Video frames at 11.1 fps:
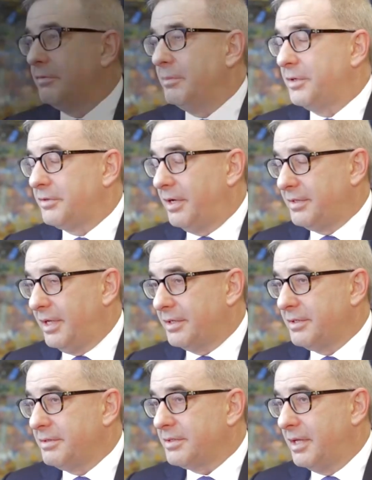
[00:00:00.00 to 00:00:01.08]
From a
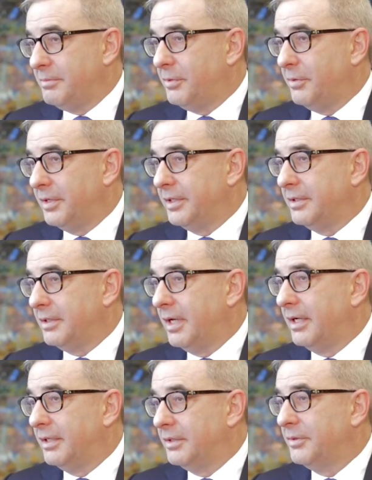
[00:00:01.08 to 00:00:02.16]
transaction standpoint,
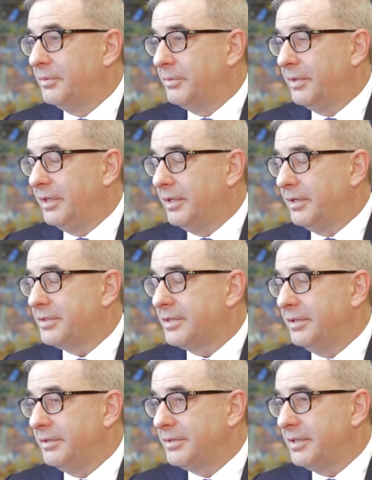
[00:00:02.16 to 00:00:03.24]
we are
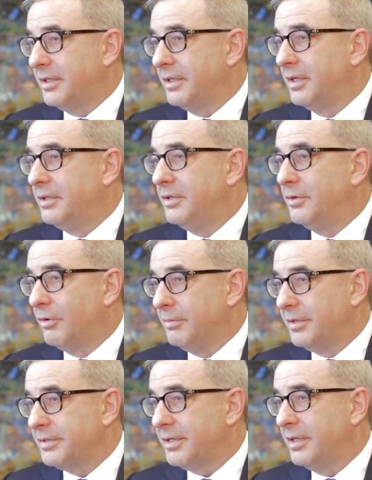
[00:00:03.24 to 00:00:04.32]
still seeing
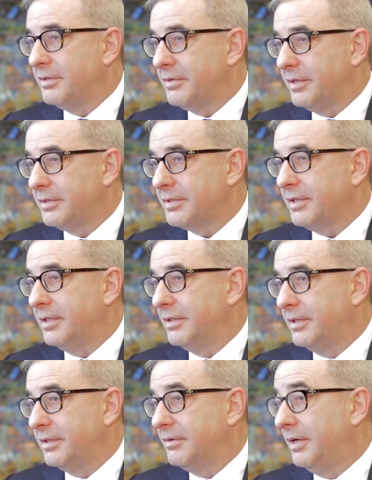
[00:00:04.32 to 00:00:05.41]
enormous interest in
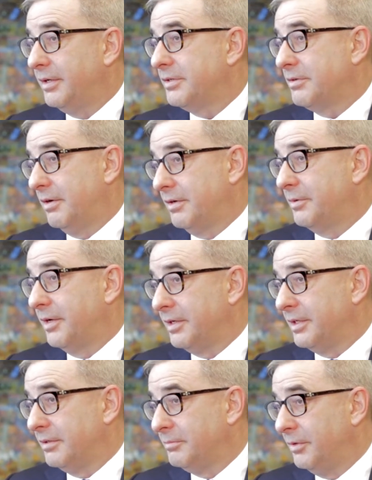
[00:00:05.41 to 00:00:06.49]
the Greater Toronto
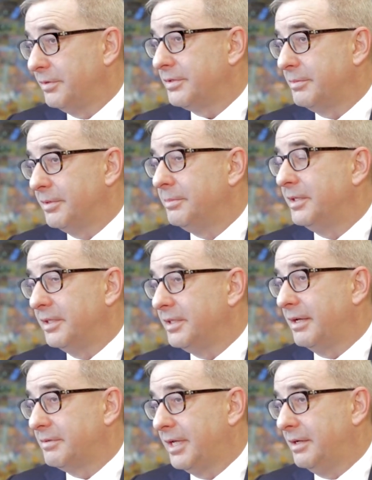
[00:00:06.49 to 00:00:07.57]
area, both suburban and
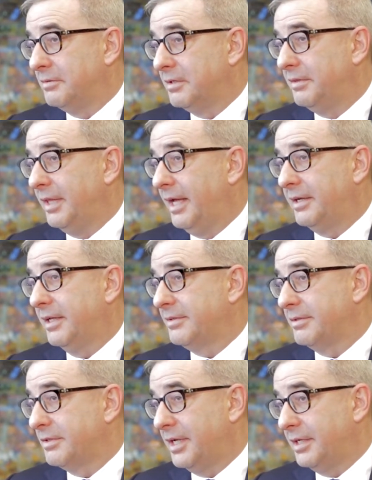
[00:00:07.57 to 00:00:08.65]
downtown, and that
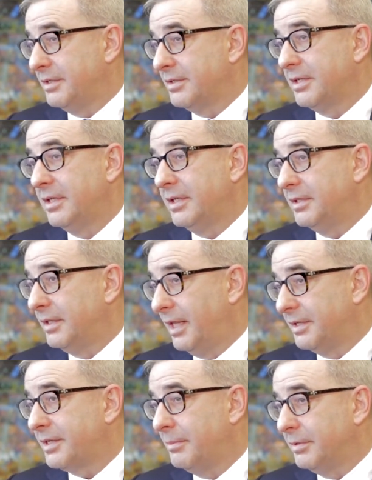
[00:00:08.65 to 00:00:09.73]
hasn't changed in the
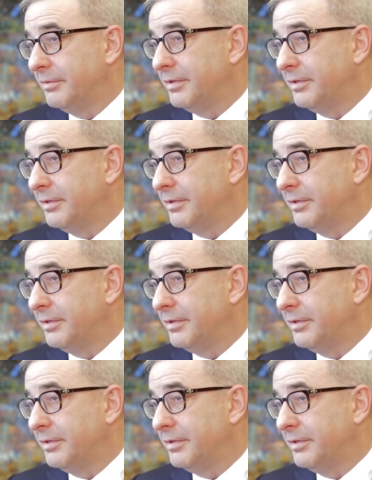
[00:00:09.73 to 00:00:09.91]
last couple of